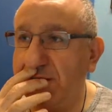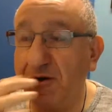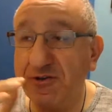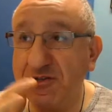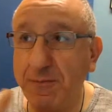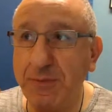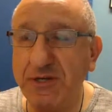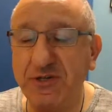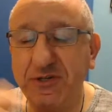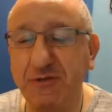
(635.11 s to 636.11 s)
There are some
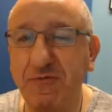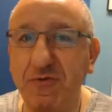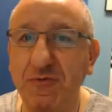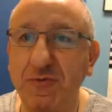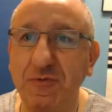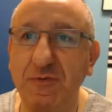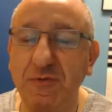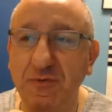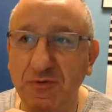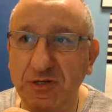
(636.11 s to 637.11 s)
pictures if you
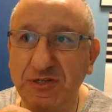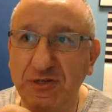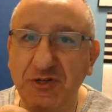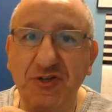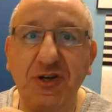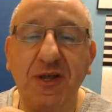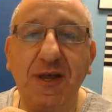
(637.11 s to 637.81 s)
research.